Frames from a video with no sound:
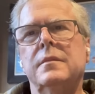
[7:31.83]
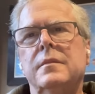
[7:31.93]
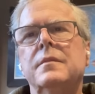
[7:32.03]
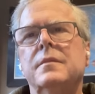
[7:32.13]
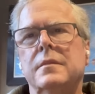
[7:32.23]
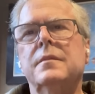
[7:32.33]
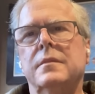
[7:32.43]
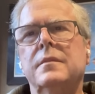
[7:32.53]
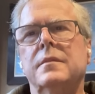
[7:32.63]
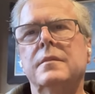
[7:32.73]

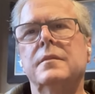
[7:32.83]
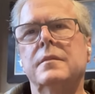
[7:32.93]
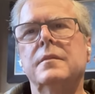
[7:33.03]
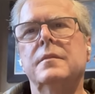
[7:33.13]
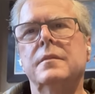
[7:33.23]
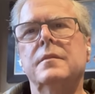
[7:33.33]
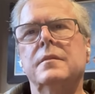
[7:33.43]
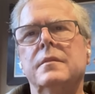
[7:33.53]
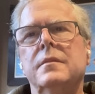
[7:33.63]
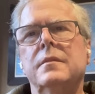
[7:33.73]

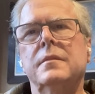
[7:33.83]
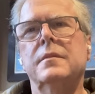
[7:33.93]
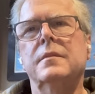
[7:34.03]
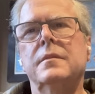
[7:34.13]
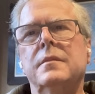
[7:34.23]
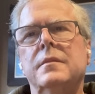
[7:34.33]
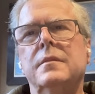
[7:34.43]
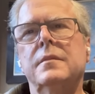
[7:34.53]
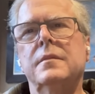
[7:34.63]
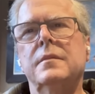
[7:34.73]

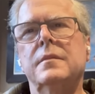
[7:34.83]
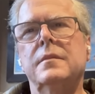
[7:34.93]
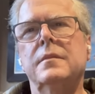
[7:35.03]
(not speaking)